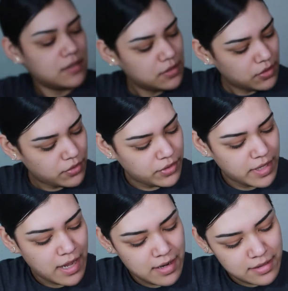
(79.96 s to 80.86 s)
So
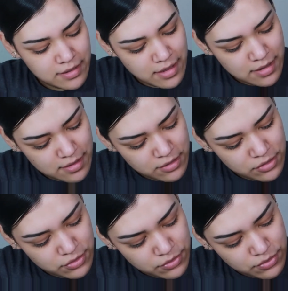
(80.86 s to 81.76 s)
yeah, let's get
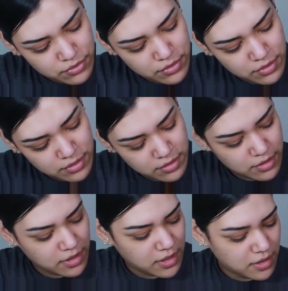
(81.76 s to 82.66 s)
into
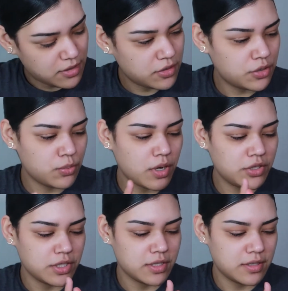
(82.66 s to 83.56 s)
the
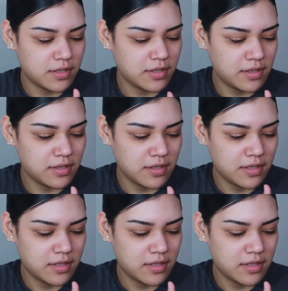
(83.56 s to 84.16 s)
swatches.